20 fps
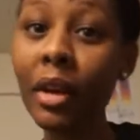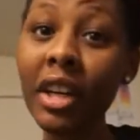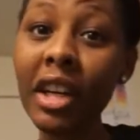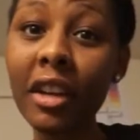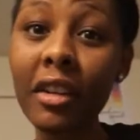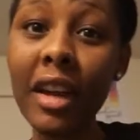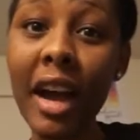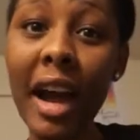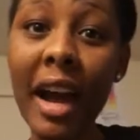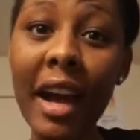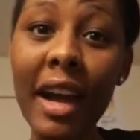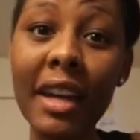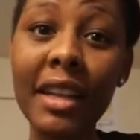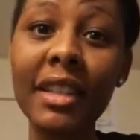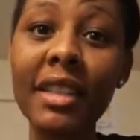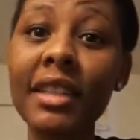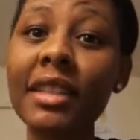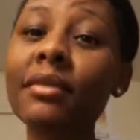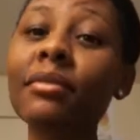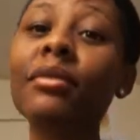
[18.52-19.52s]
morning, you
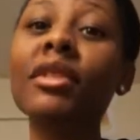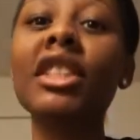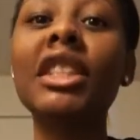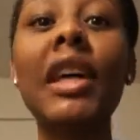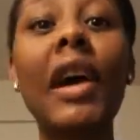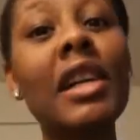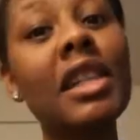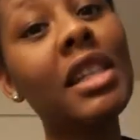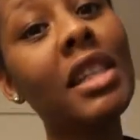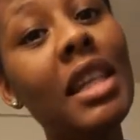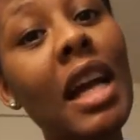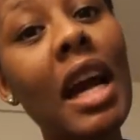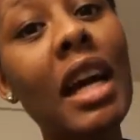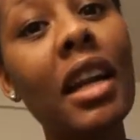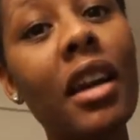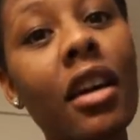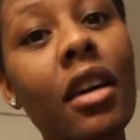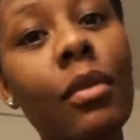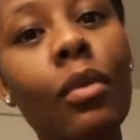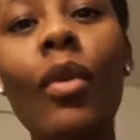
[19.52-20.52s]
guys. So I just
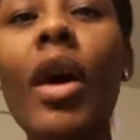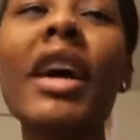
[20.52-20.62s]
got up.